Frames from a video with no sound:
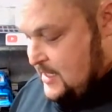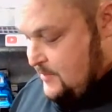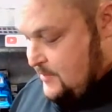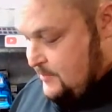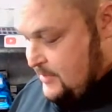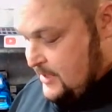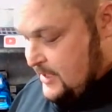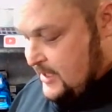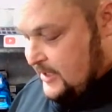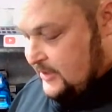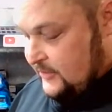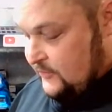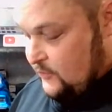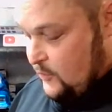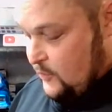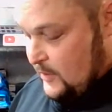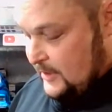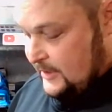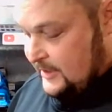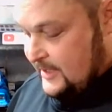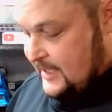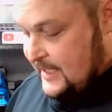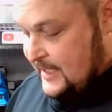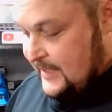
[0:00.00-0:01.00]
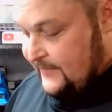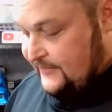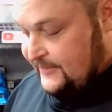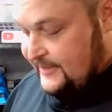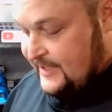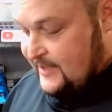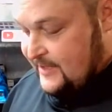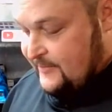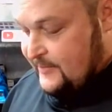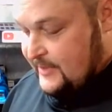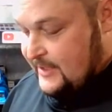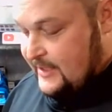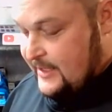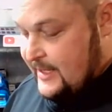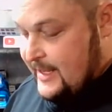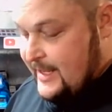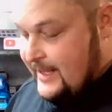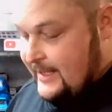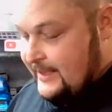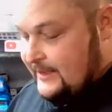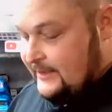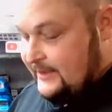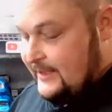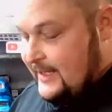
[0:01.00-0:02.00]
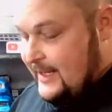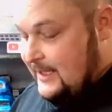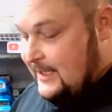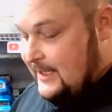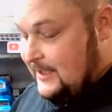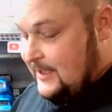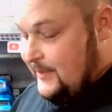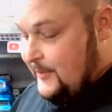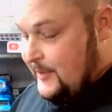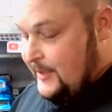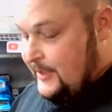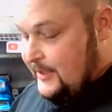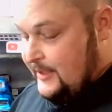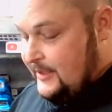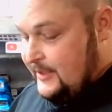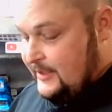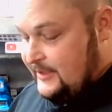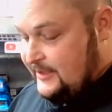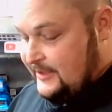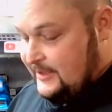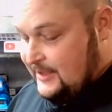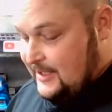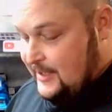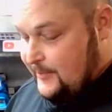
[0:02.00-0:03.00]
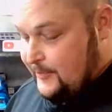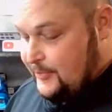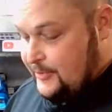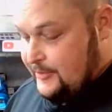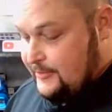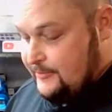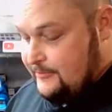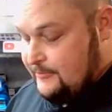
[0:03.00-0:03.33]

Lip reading: because what they have sent me is a limited slip.